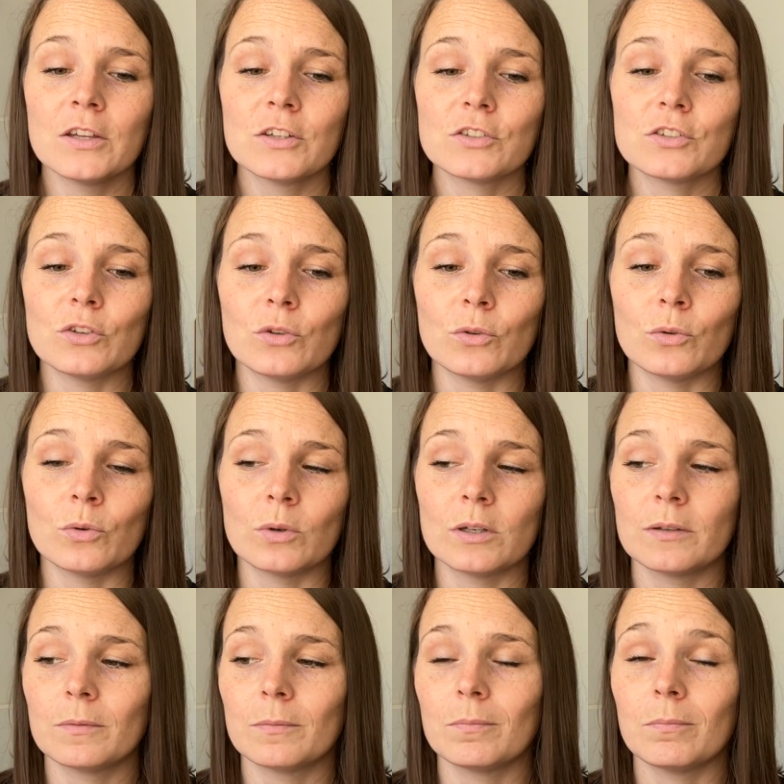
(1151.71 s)
to
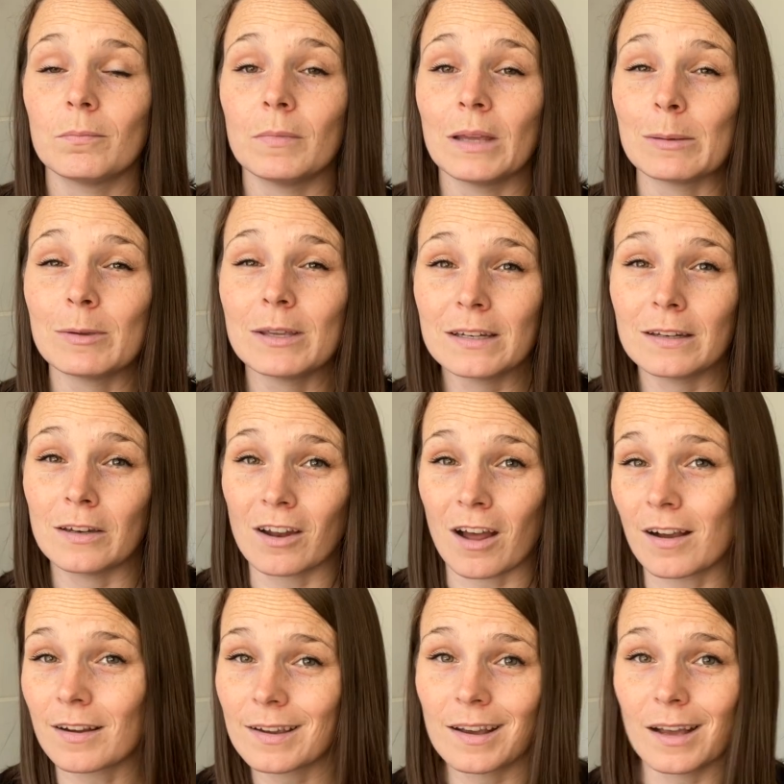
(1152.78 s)
maybe
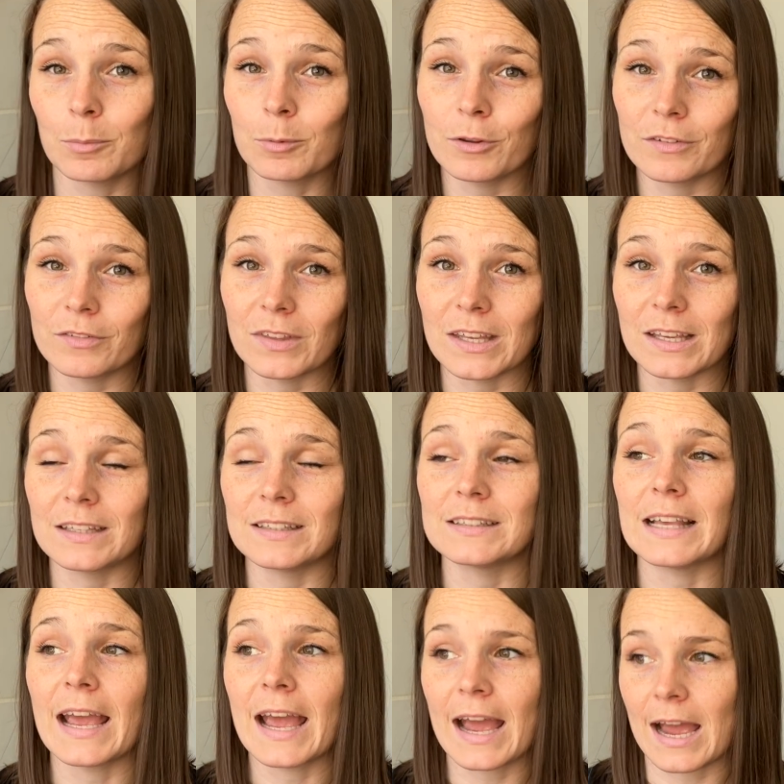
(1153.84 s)
knock a couple of these
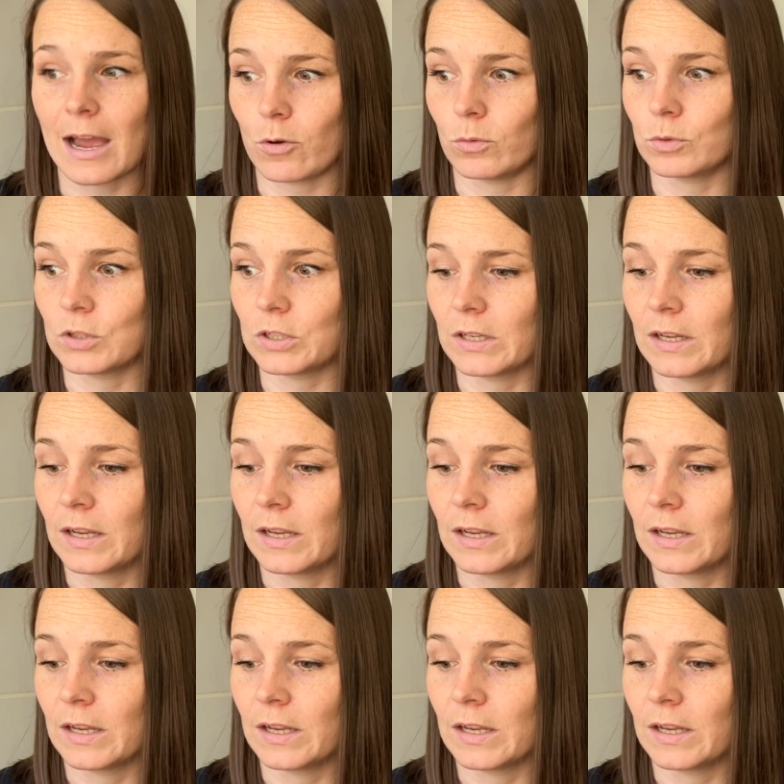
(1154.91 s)
out,